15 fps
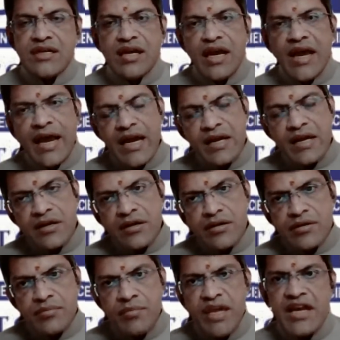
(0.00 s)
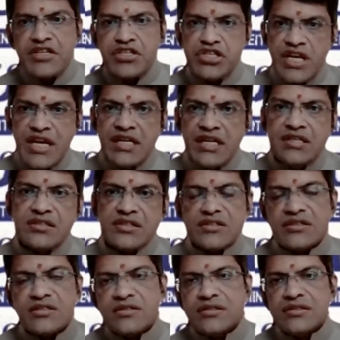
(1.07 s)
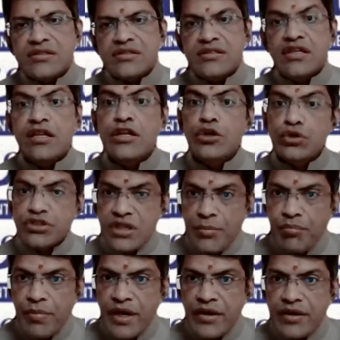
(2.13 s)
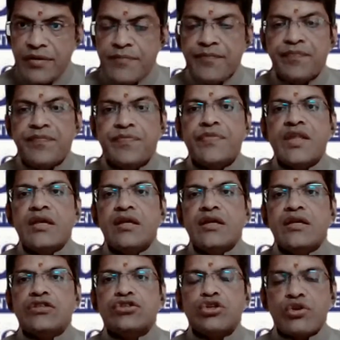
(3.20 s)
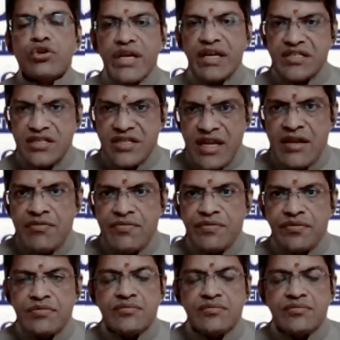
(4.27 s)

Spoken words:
and make changes till you submit. So you can save,